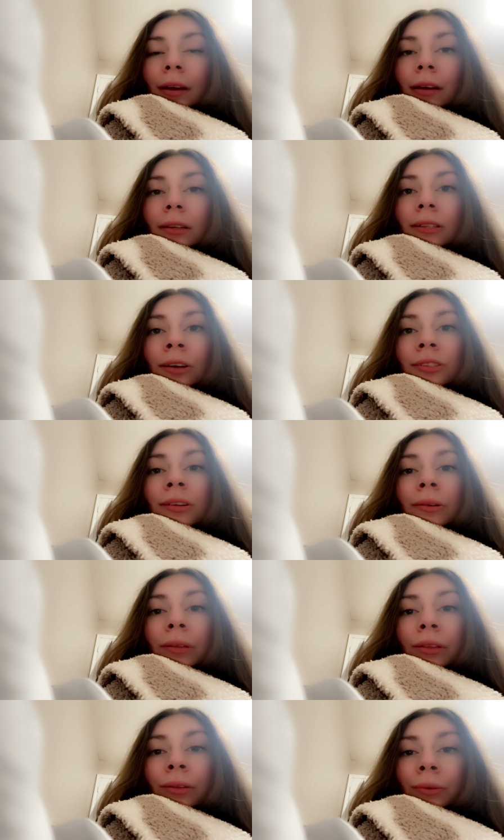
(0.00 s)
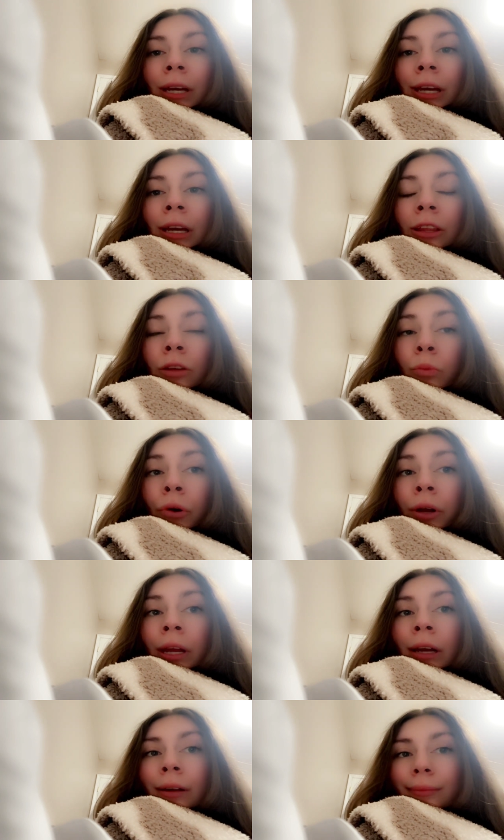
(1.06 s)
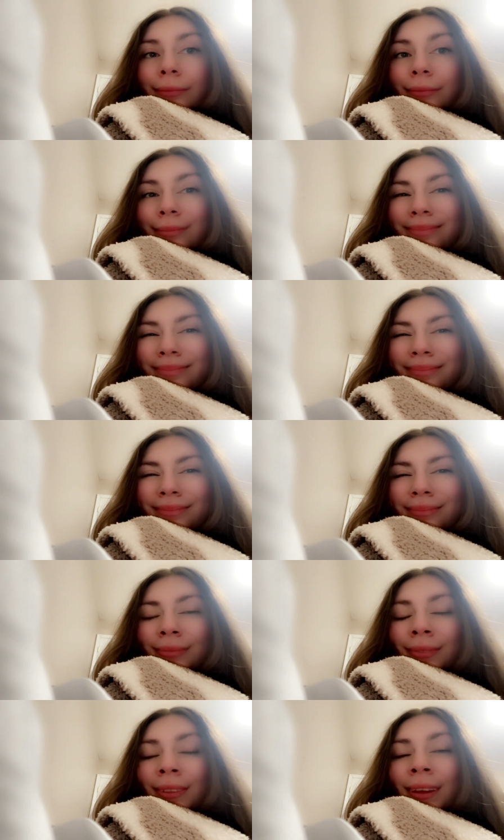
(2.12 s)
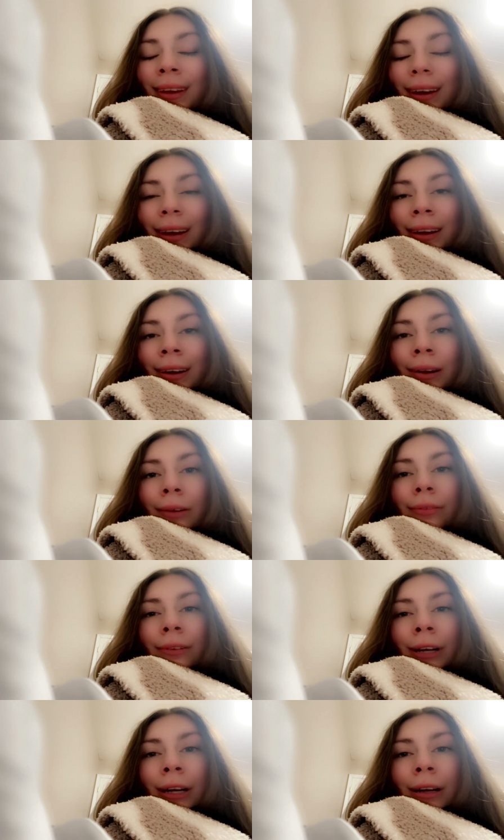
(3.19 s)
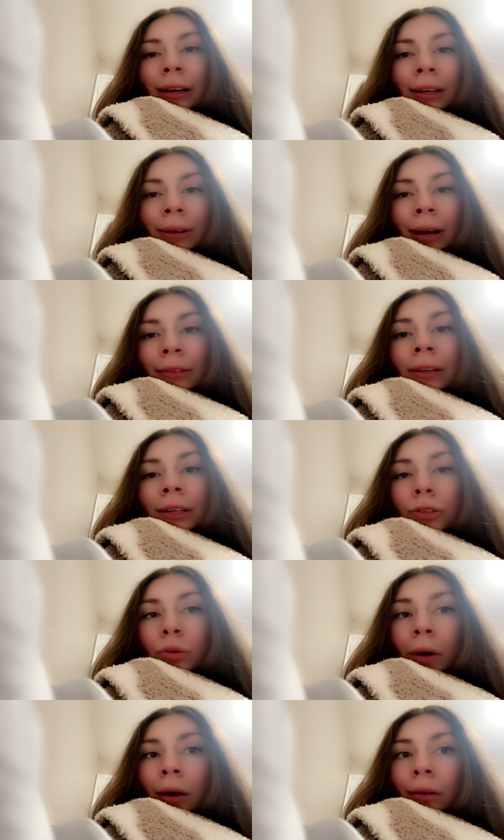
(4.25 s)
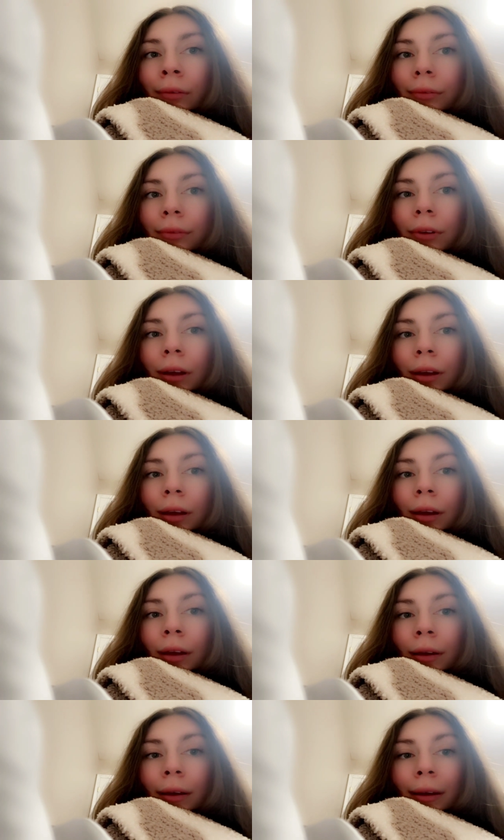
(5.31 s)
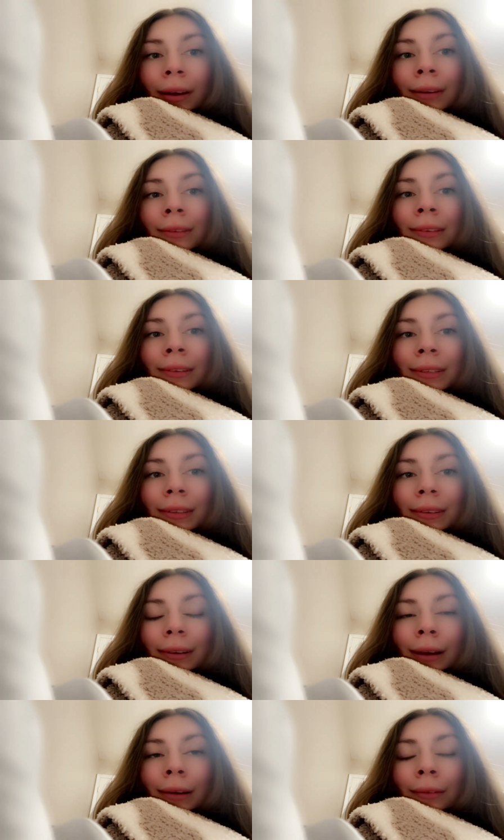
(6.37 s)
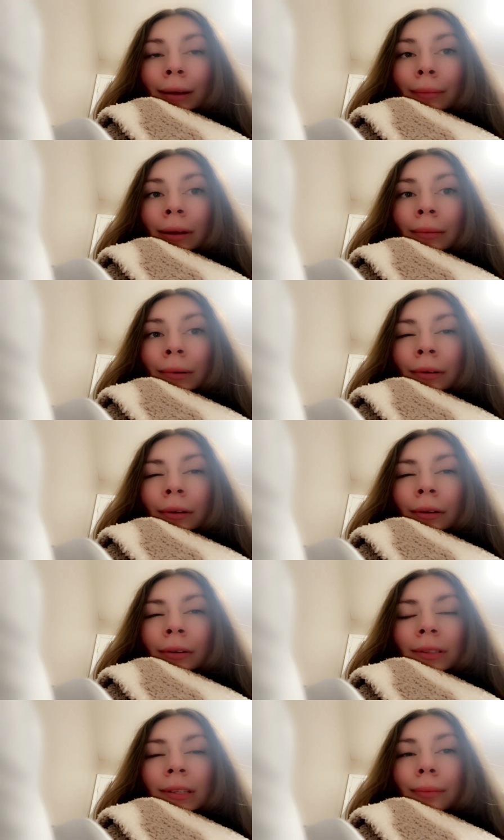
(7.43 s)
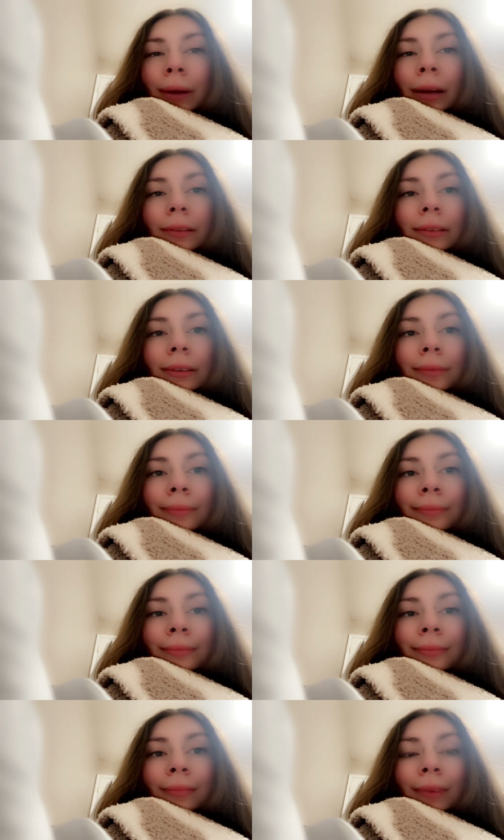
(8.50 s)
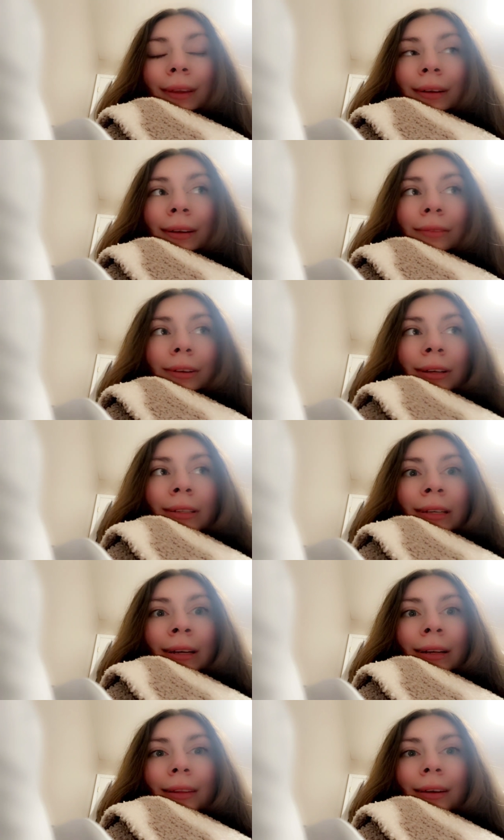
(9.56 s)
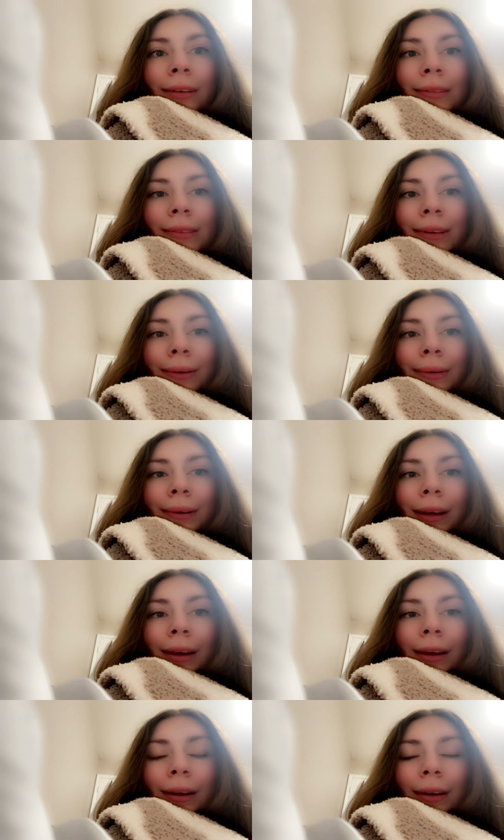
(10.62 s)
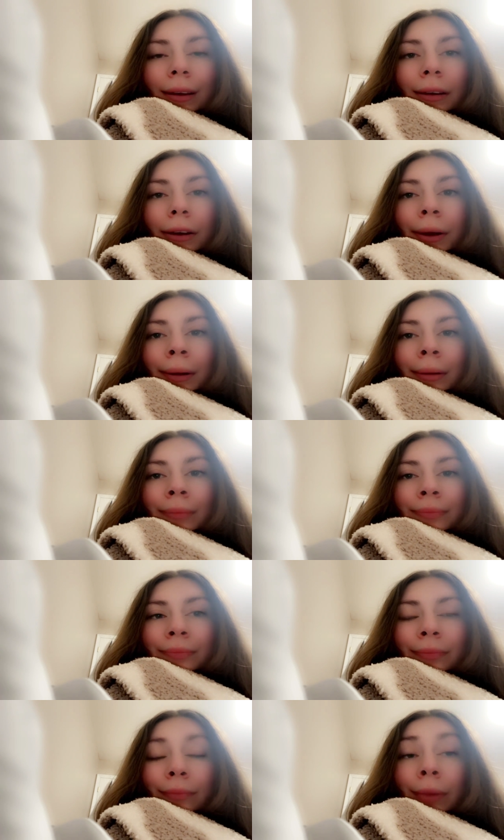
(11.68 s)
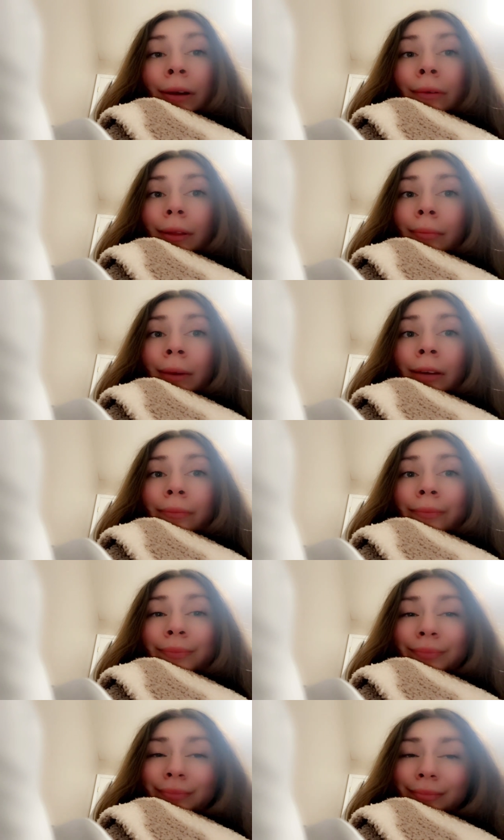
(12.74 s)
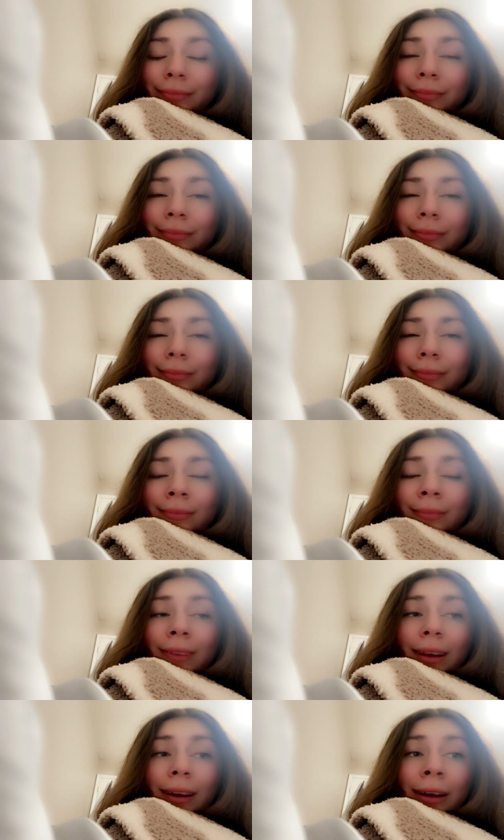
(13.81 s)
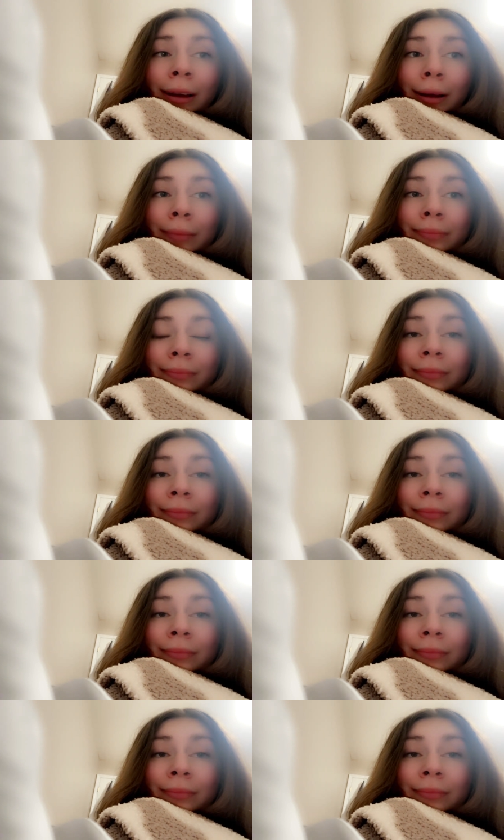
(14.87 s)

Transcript: It's also three in the morning. I got off work around like twelve, and I have not been able to go to sleep yet, and I haven't really done anything. So, um, bear with me. Um,